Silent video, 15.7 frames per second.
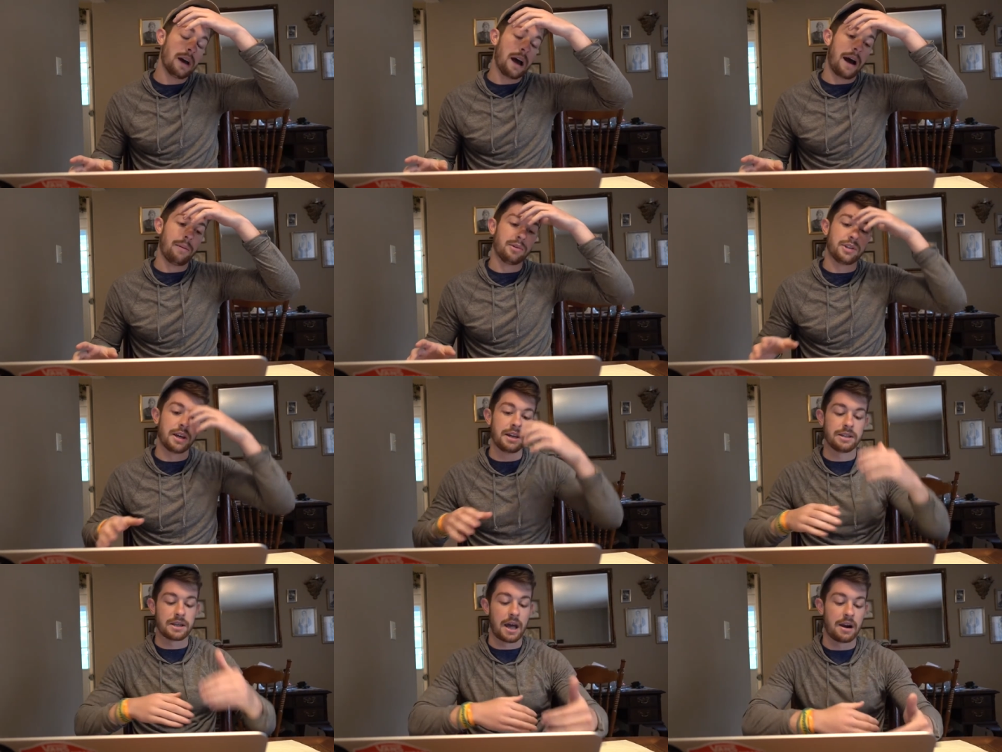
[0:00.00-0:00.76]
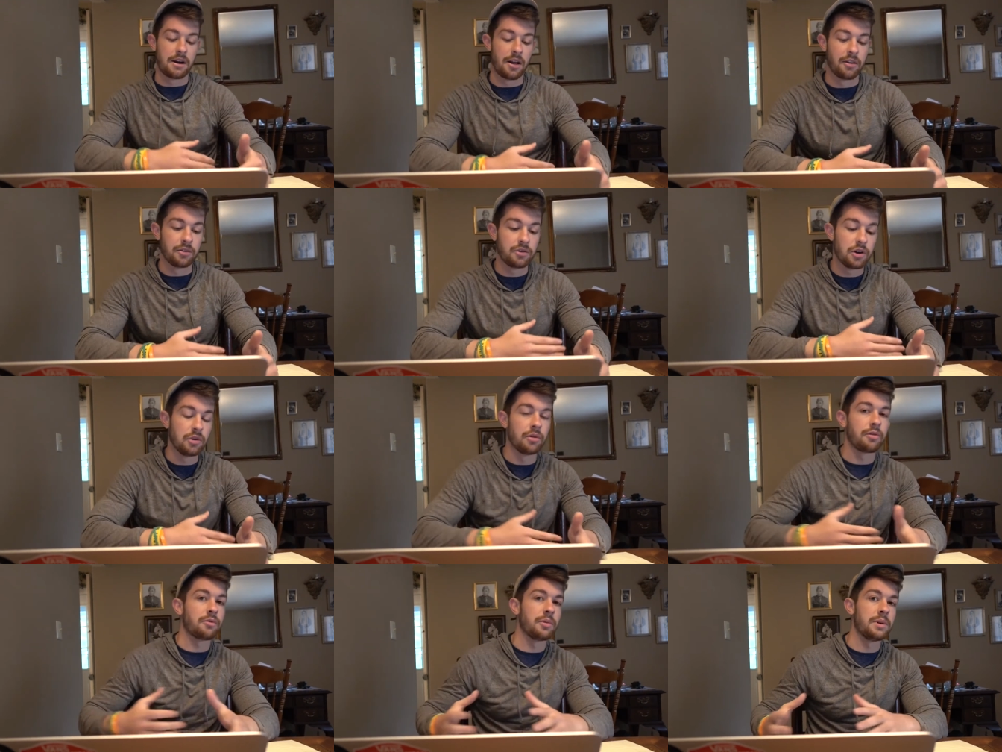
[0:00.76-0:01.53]
I would say he's got another
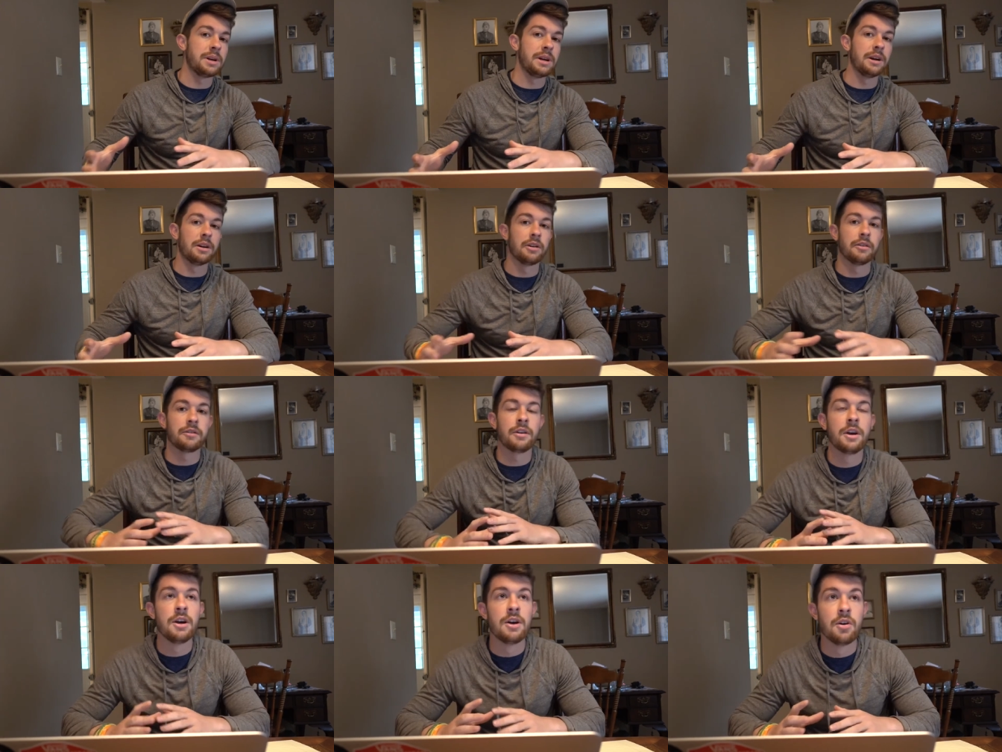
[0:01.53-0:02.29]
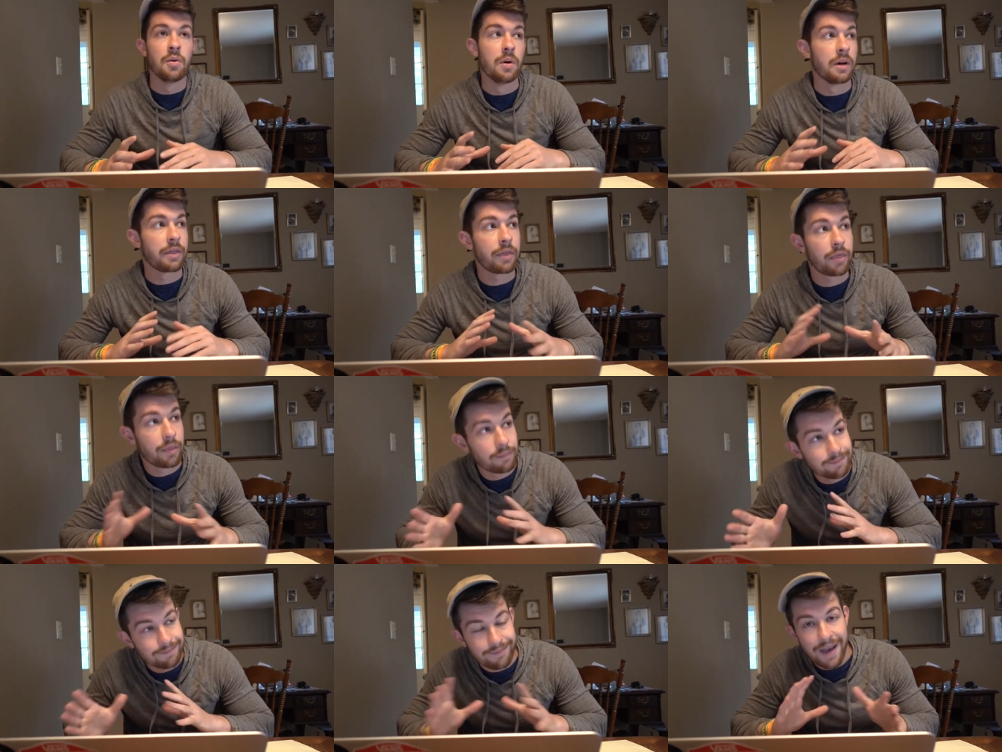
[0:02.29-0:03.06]
two to three years
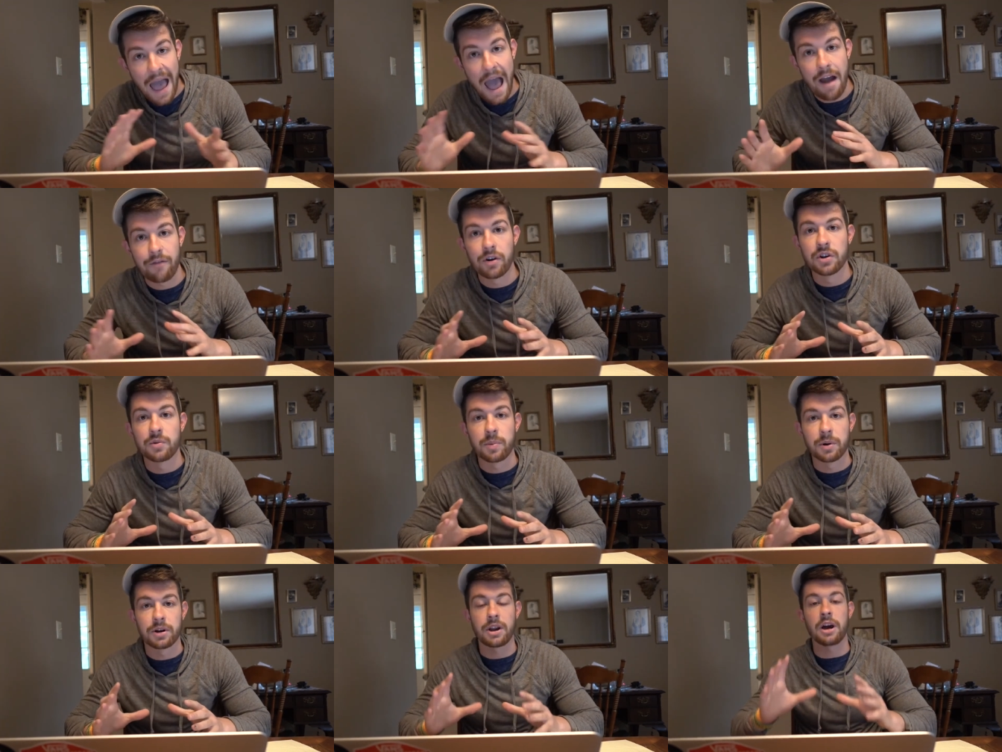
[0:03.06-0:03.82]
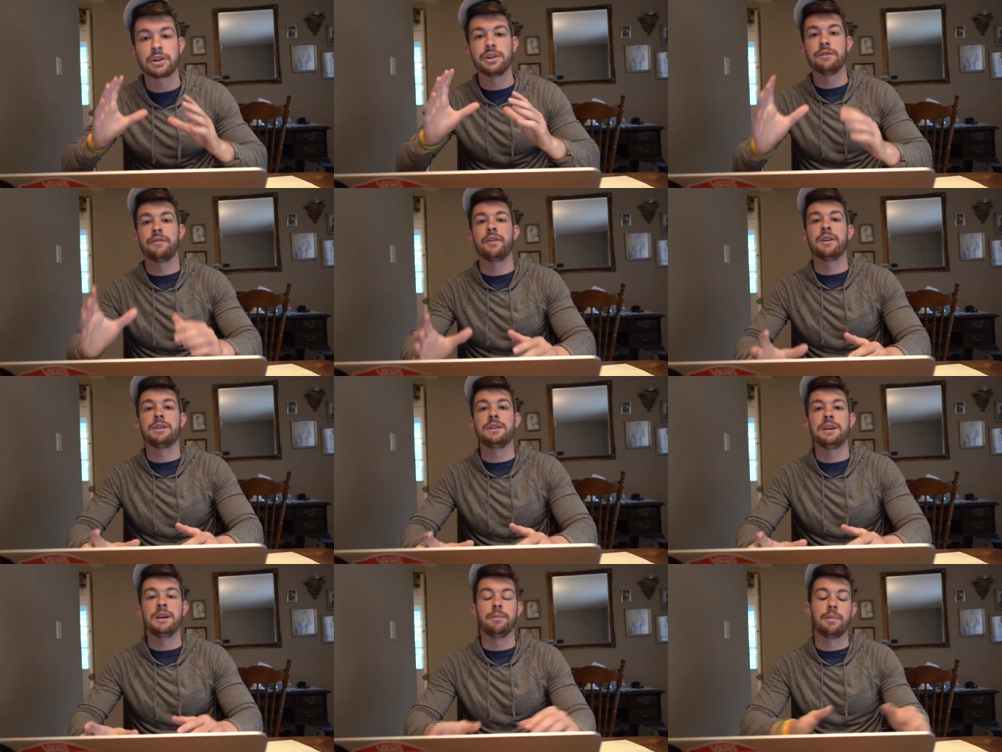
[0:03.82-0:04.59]
with average production for
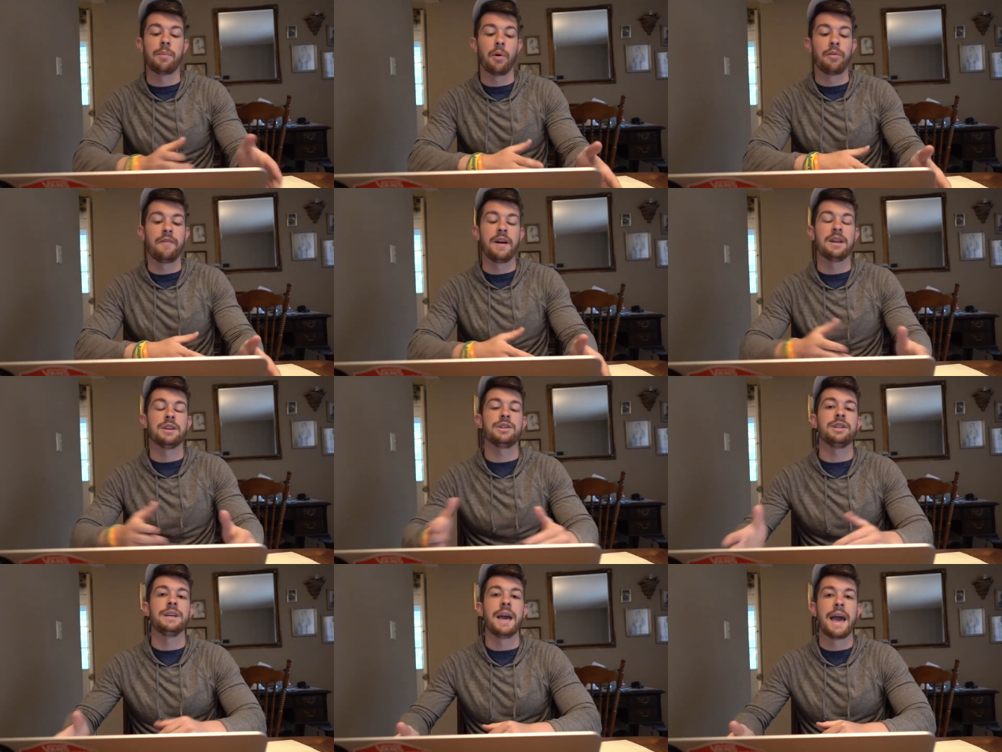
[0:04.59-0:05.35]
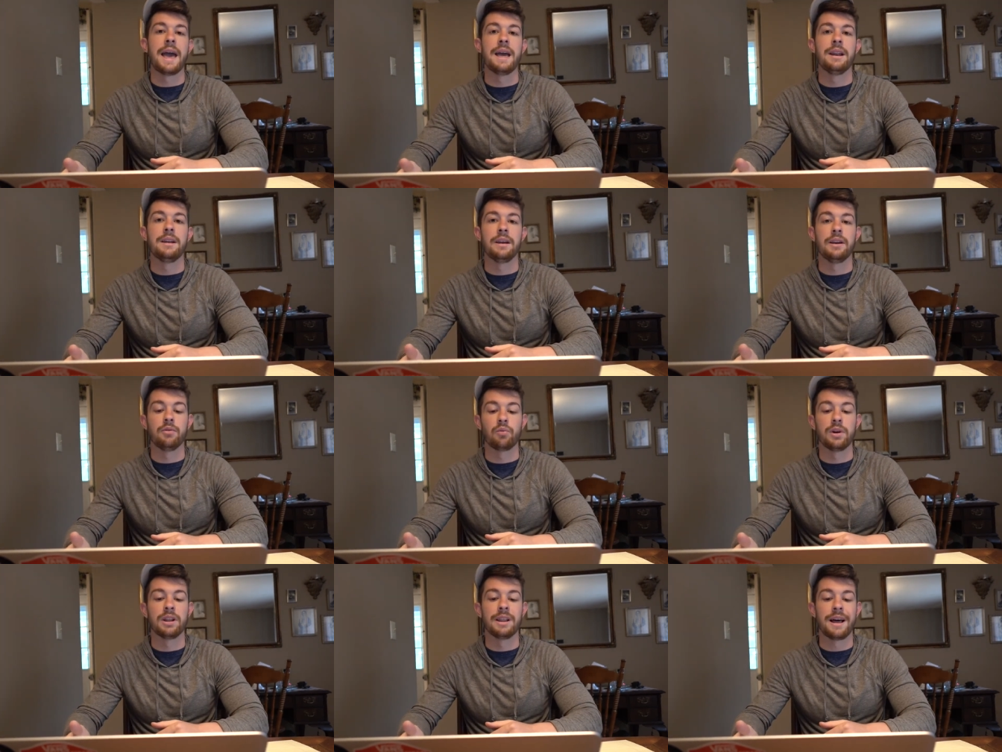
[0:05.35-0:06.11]
the team in both fantasy and
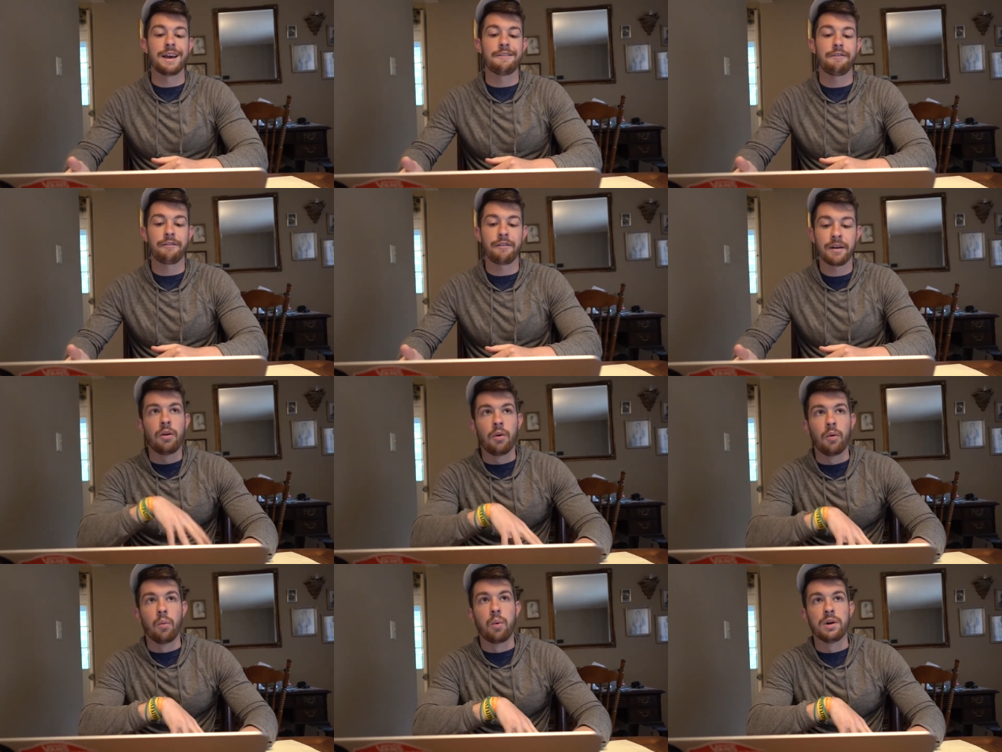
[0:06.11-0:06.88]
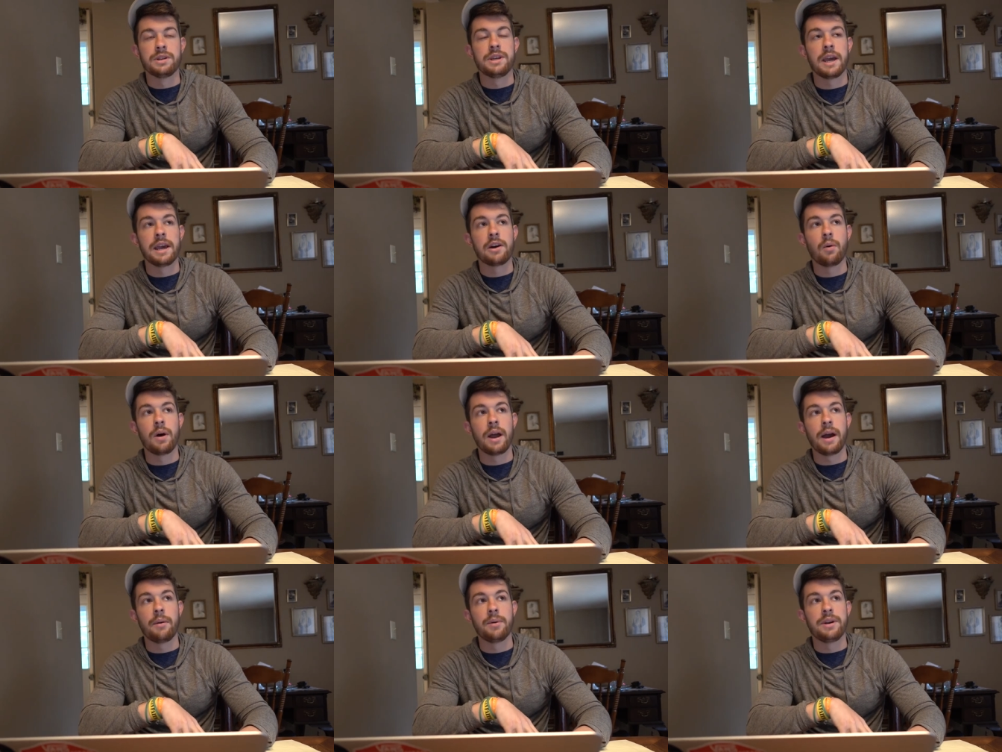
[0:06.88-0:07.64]
in real life. One
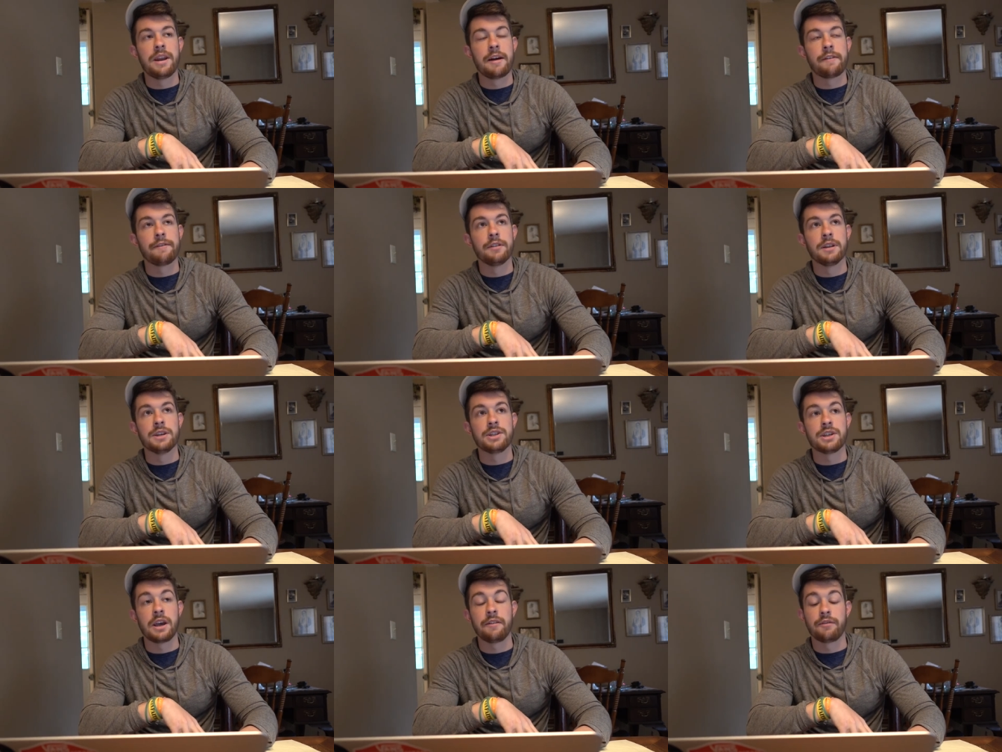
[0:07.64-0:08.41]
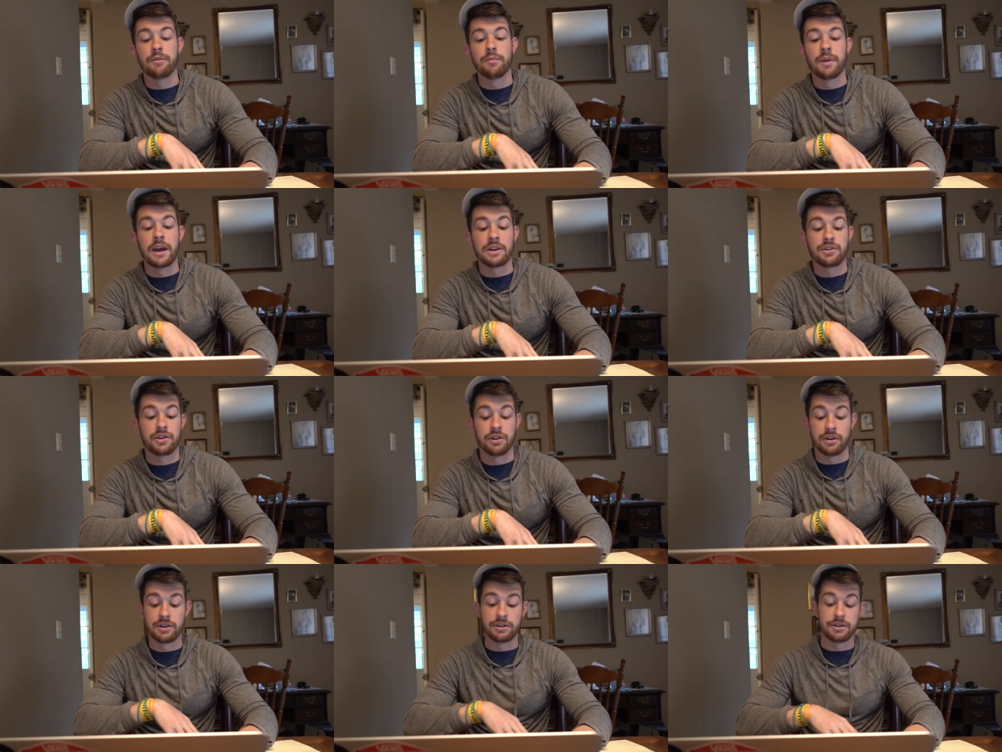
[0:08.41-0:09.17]
takeaway I would definitely say from
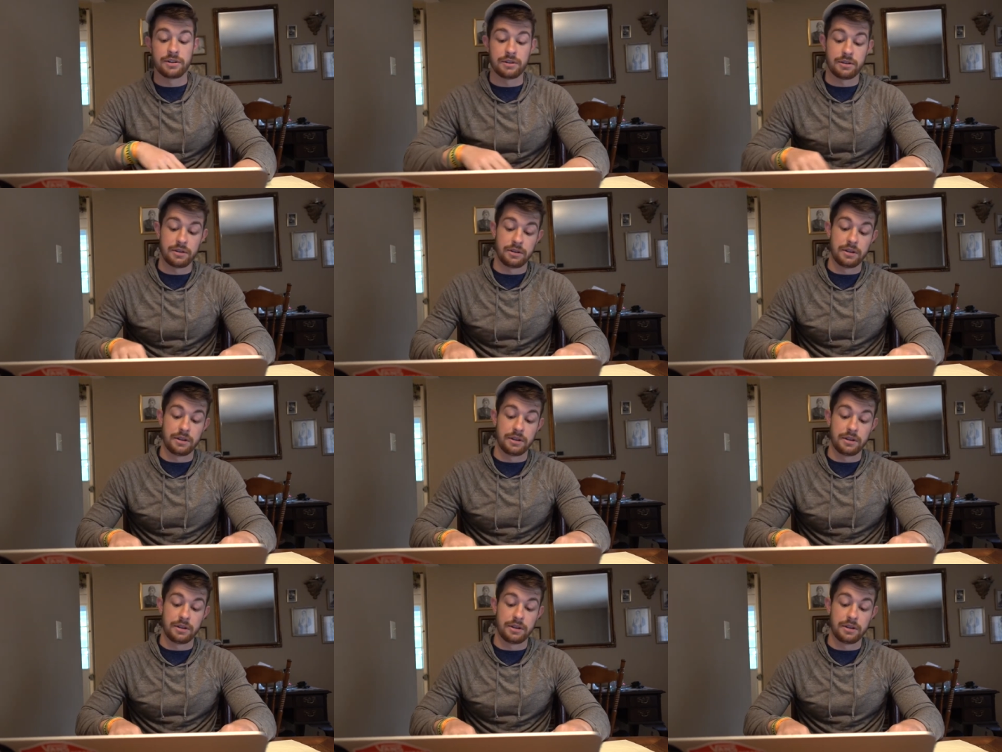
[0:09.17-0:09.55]
last year is